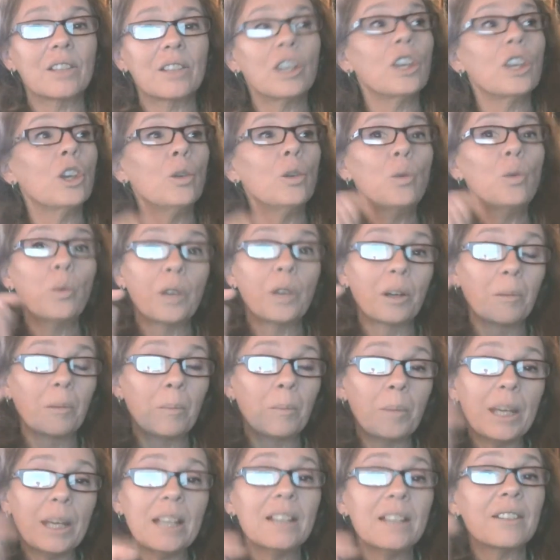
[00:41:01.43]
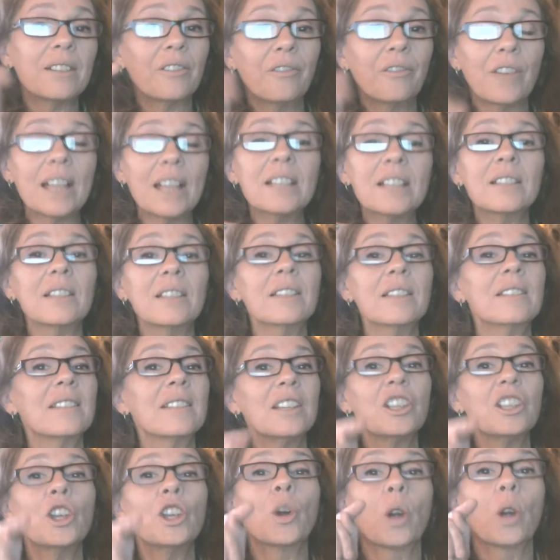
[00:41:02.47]
you will be defenseless
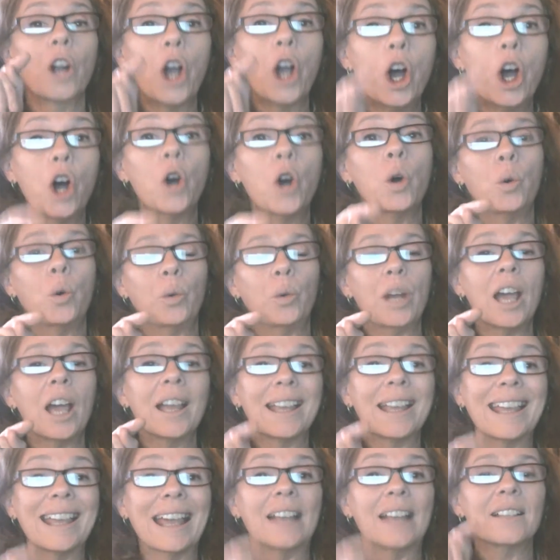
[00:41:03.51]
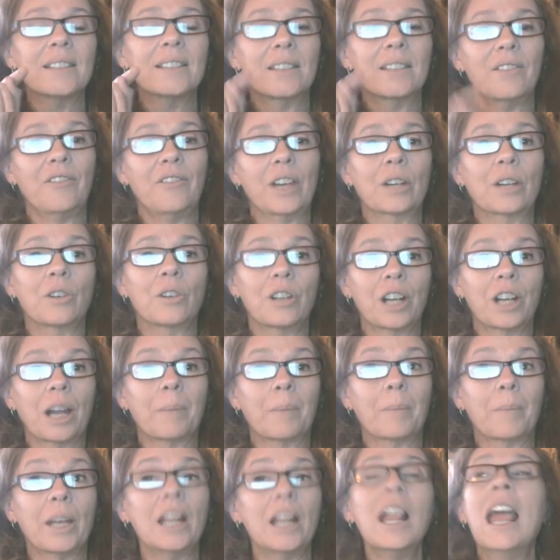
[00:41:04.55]
in your own against the federal
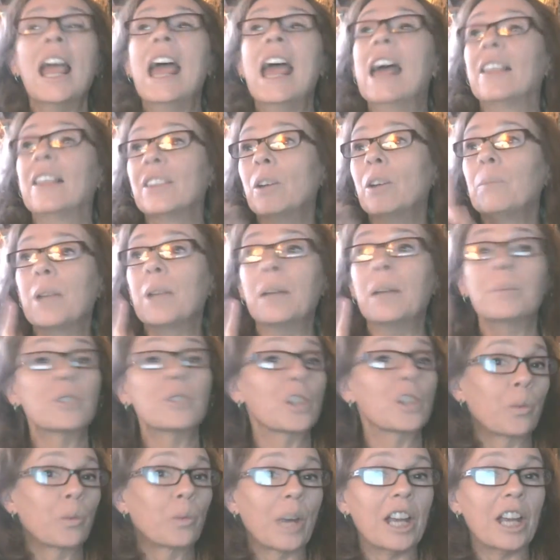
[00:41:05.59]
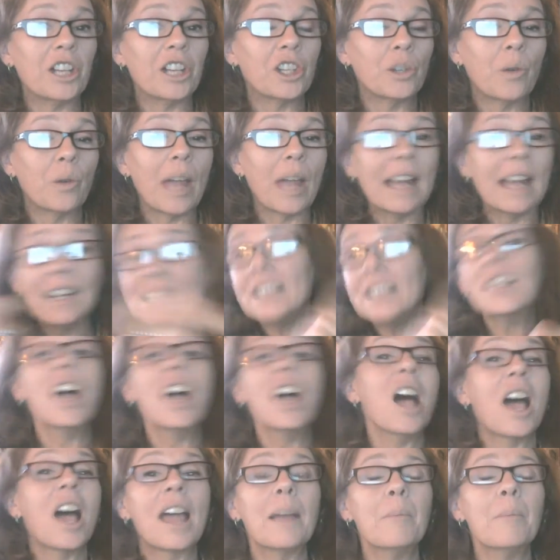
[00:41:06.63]
government, and they'll be able to raid you
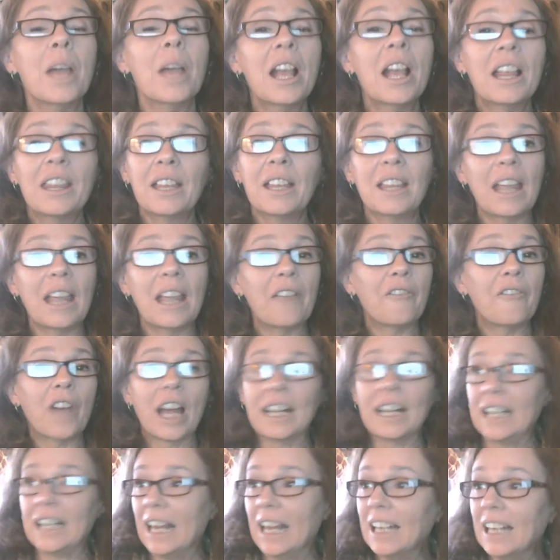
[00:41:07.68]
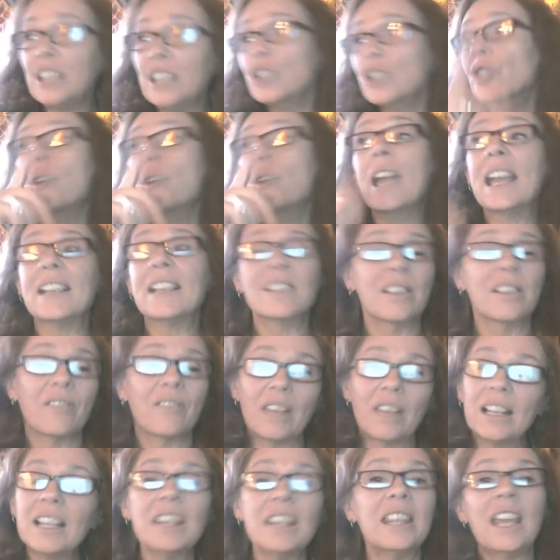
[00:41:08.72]
anytime that they find any trace of
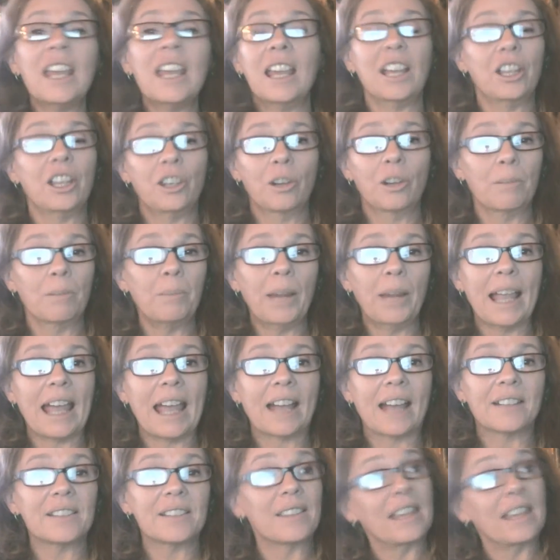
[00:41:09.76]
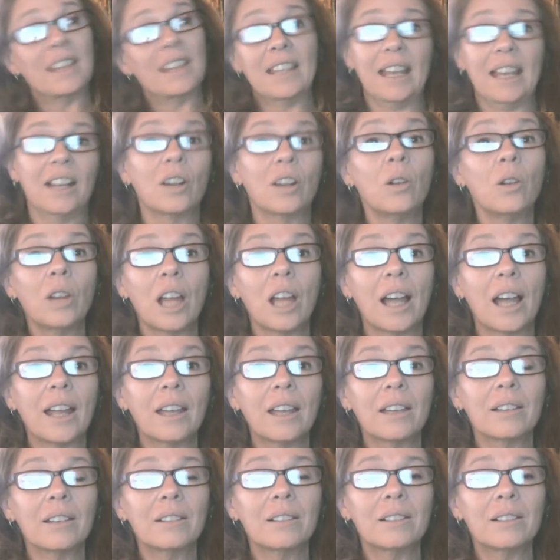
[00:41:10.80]
anything in your plants that they don't like.